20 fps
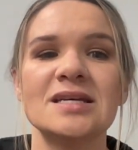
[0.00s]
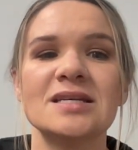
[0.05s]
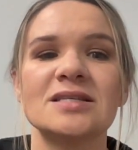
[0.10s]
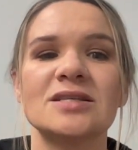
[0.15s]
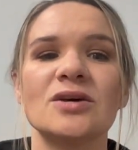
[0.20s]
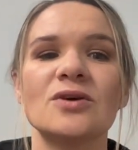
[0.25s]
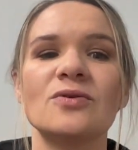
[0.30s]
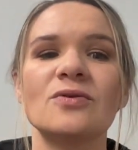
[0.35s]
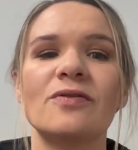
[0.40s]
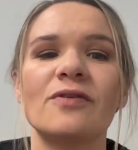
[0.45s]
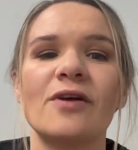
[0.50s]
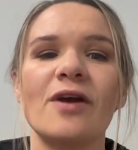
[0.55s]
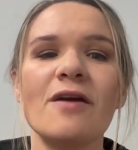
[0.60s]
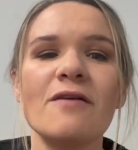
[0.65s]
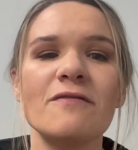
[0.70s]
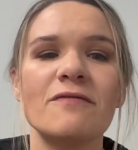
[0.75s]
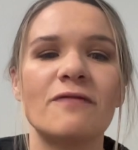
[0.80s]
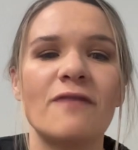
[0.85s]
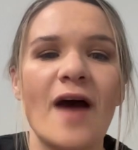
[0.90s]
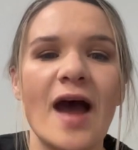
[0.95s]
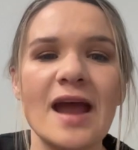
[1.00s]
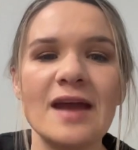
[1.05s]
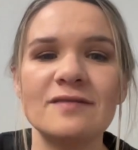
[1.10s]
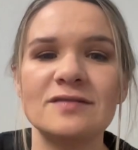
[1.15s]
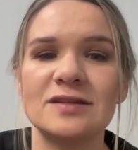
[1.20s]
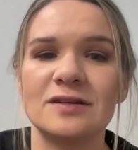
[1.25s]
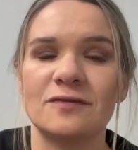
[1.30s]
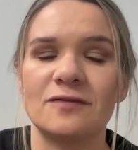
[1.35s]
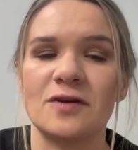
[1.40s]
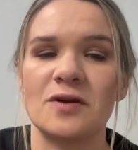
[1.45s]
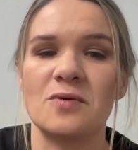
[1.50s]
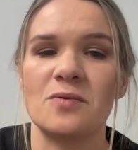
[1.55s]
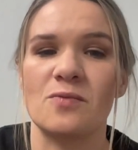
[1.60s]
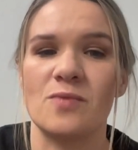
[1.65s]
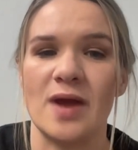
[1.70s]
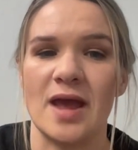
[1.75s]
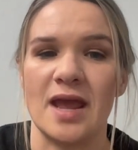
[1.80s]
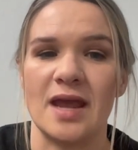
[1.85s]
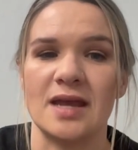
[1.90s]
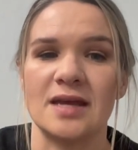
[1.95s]
So, there are five different
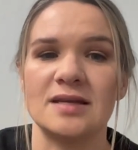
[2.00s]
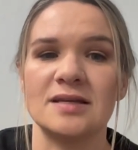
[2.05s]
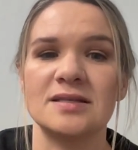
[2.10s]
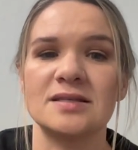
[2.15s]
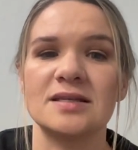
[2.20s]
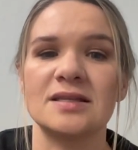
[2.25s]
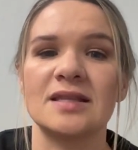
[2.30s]
ways